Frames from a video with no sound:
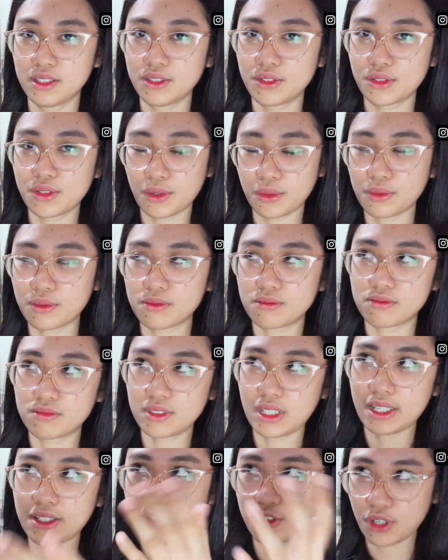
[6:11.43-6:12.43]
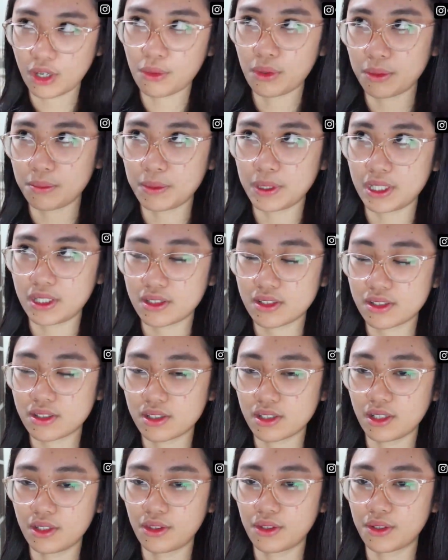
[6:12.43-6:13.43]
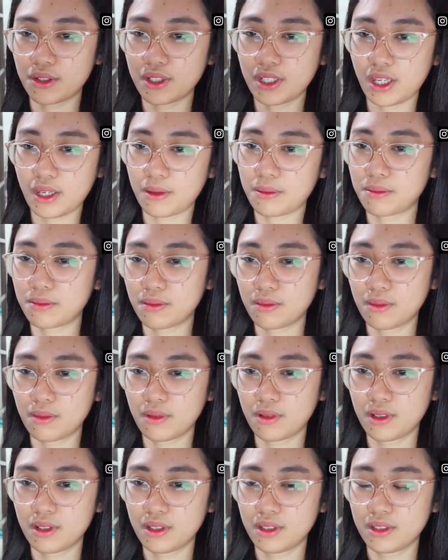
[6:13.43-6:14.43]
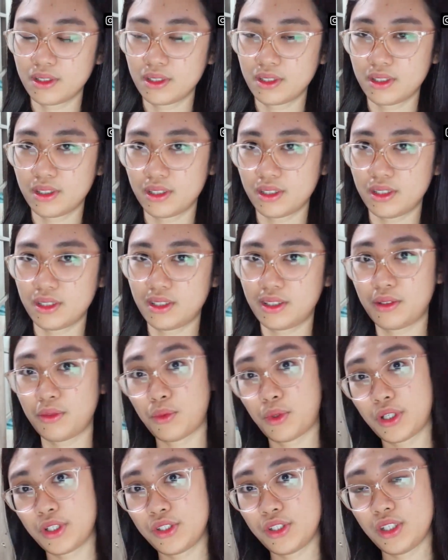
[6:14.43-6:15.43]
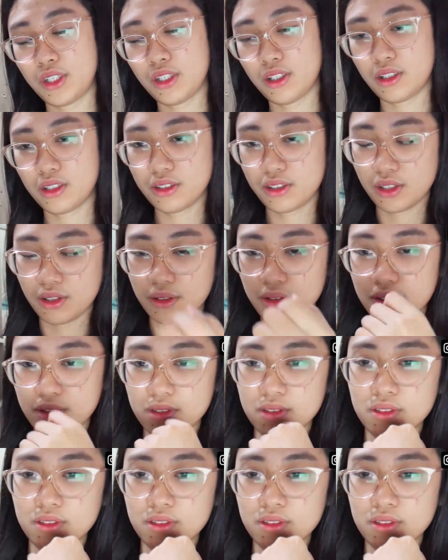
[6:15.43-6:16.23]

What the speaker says: So, like JYP, it's other name. And then YG also?